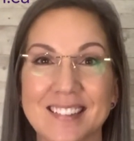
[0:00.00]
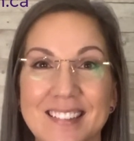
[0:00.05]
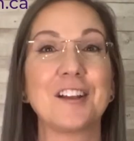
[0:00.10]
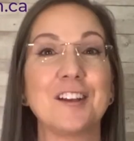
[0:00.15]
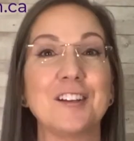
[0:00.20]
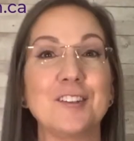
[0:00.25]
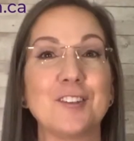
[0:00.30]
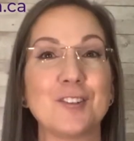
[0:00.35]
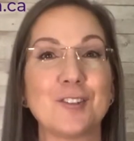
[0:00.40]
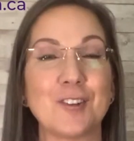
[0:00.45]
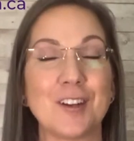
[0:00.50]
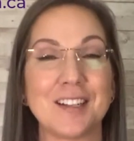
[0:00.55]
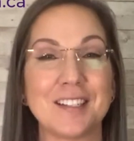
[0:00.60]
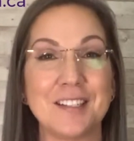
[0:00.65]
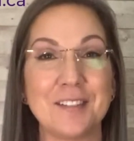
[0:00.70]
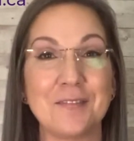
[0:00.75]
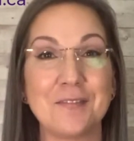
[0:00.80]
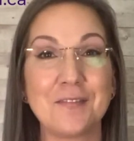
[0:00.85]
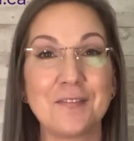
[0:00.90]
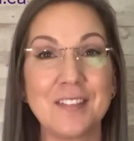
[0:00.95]

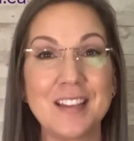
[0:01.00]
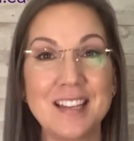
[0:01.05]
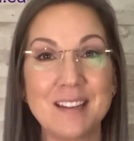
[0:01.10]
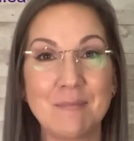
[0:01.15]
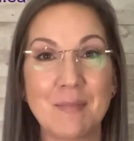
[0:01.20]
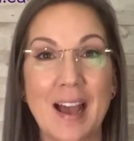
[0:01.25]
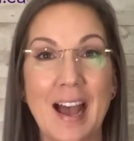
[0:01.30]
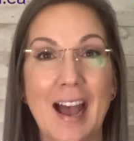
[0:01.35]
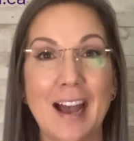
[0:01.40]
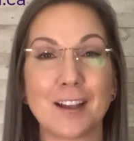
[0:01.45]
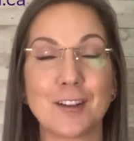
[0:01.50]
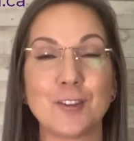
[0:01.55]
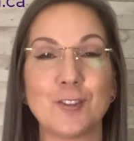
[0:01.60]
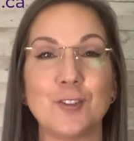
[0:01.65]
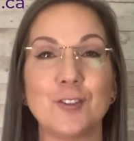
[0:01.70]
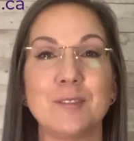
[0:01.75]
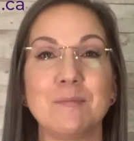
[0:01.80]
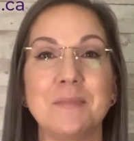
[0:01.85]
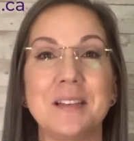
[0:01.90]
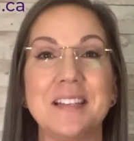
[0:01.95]
Constructive feedback
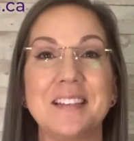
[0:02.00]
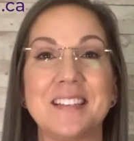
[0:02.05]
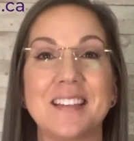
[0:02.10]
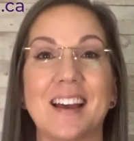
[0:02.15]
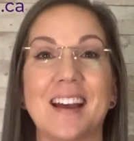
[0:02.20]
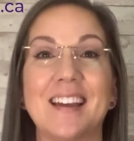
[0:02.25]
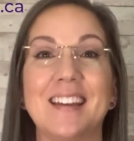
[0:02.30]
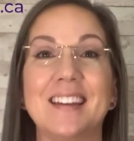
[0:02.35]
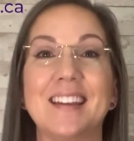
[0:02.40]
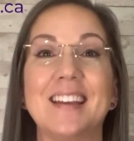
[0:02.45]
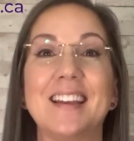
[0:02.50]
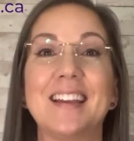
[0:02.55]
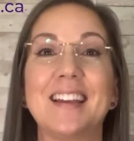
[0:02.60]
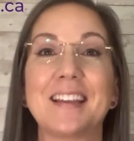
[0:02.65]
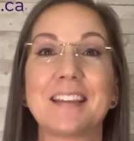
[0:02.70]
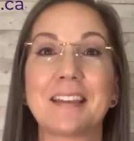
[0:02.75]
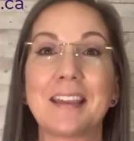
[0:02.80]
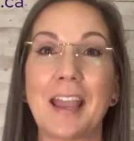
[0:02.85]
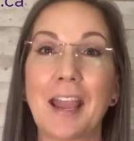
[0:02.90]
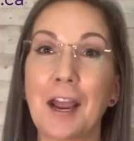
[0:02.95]
should be done
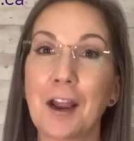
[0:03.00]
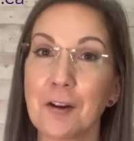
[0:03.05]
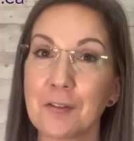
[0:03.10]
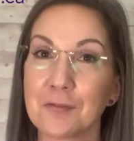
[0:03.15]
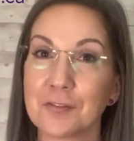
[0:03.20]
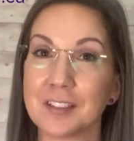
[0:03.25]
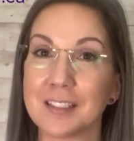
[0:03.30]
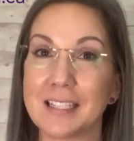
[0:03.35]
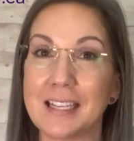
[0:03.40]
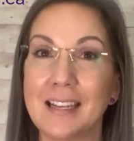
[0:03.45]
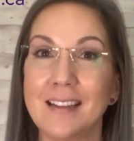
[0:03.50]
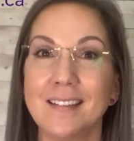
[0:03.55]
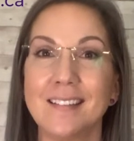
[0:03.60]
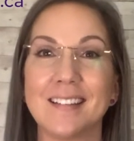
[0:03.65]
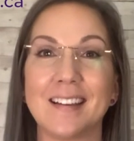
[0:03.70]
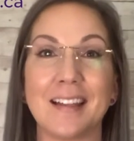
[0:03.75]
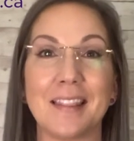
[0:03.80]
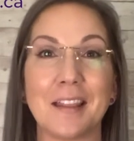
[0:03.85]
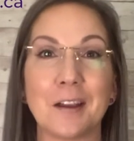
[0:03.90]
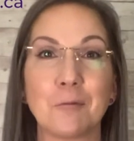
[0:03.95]

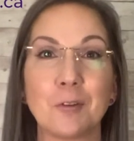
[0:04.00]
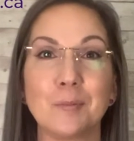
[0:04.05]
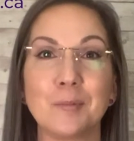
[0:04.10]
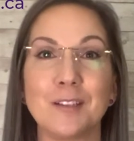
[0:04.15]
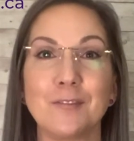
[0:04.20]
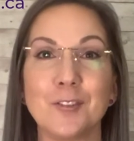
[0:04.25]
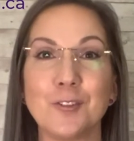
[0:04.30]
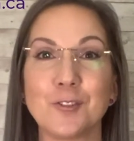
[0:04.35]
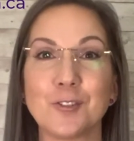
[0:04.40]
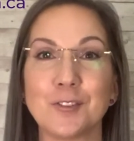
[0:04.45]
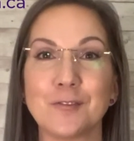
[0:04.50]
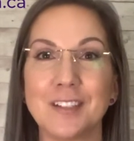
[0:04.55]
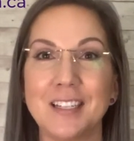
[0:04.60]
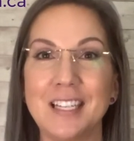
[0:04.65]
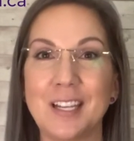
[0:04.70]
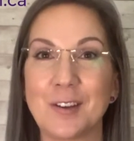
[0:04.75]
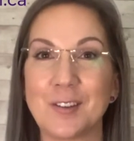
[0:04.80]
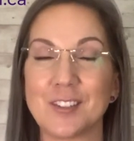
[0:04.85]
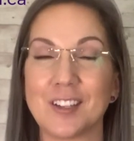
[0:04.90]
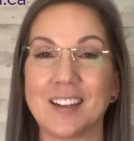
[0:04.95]
carefully, and there will be future
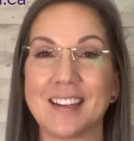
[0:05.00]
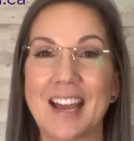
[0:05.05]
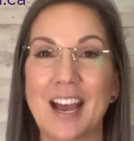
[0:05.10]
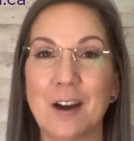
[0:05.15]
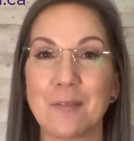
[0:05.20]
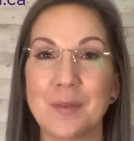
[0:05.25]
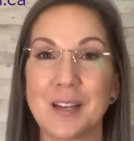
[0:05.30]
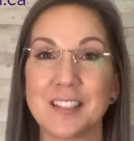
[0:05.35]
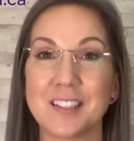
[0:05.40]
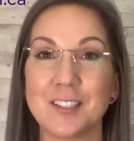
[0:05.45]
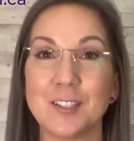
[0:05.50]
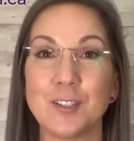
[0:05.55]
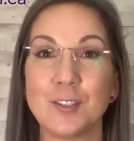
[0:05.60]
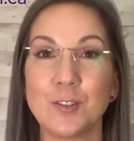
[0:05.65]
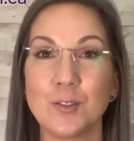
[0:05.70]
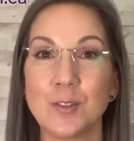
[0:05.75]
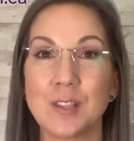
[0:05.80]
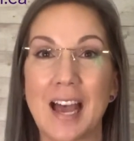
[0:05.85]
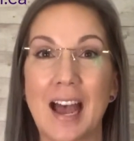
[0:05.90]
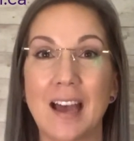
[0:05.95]
videos on how best to
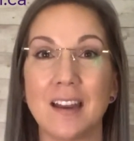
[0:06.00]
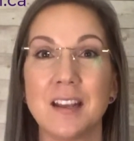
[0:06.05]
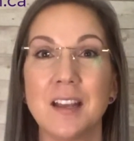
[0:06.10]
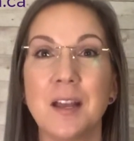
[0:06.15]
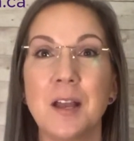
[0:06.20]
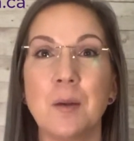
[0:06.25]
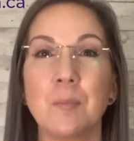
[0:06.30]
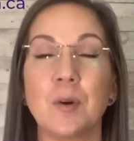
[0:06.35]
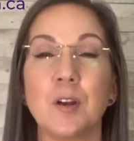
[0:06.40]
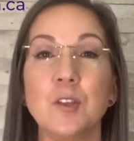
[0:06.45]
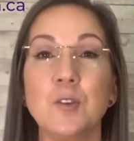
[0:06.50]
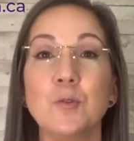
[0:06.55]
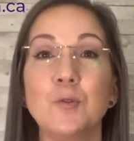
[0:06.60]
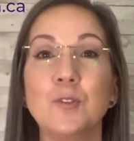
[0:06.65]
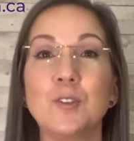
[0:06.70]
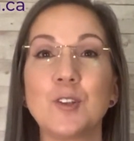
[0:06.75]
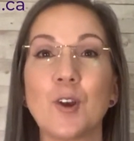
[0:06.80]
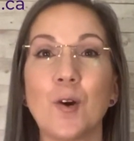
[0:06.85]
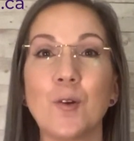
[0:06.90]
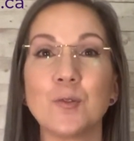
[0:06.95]
do that, but you
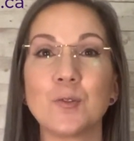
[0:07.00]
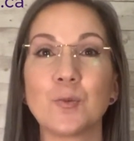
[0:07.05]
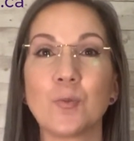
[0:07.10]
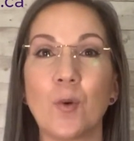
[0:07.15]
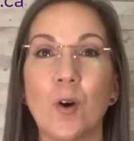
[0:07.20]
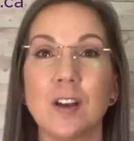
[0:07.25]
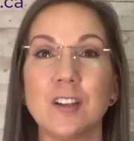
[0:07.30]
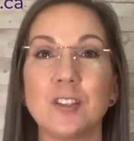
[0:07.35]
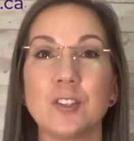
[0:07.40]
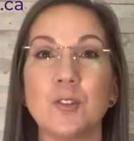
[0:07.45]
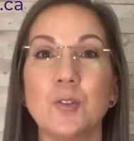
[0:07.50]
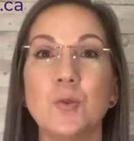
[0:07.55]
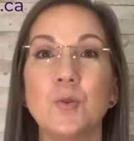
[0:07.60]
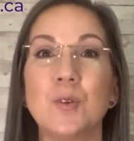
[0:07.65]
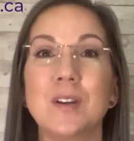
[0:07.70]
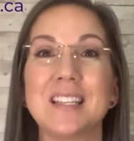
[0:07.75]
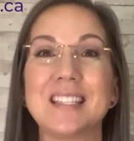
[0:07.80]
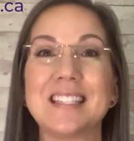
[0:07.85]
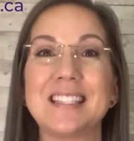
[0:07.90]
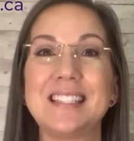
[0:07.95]
don't want
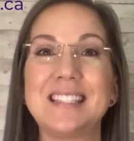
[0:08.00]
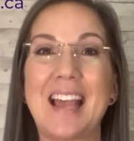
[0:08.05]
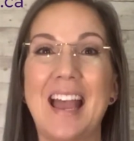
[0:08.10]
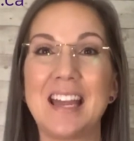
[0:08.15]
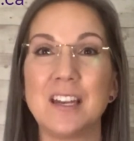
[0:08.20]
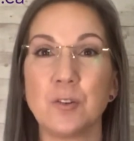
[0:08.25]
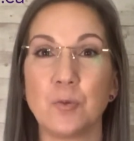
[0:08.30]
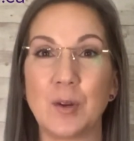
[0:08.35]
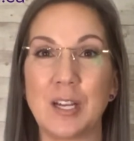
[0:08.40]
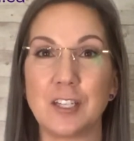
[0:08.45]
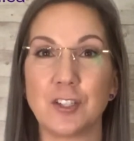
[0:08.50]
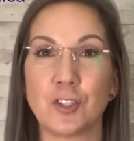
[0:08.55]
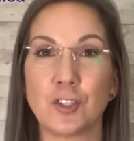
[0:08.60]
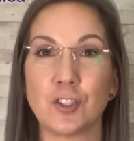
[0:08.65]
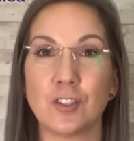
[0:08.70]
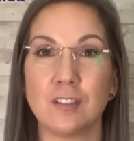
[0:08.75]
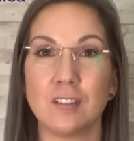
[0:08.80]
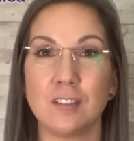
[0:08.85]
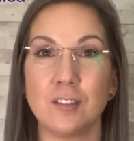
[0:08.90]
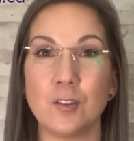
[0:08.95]
to
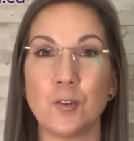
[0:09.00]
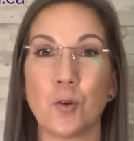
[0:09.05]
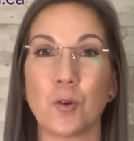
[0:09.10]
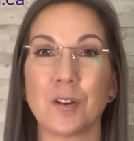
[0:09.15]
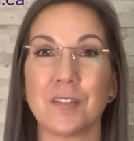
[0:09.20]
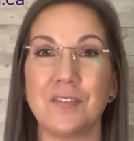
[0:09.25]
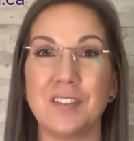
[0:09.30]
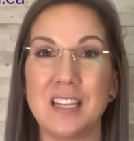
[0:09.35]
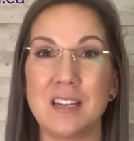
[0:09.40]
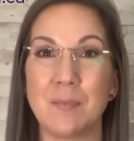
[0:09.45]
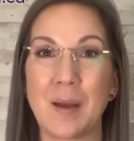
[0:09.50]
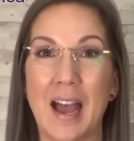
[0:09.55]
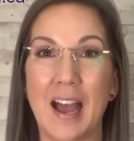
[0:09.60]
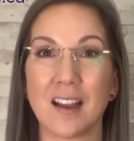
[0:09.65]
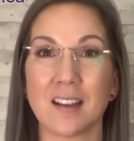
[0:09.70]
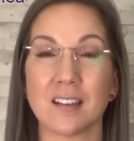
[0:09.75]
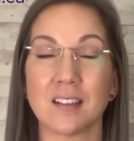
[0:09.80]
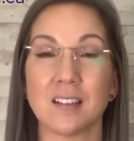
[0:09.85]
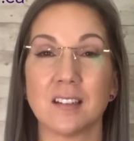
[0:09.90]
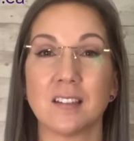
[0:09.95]
sandwich your
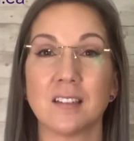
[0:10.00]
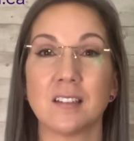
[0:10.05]
feedback.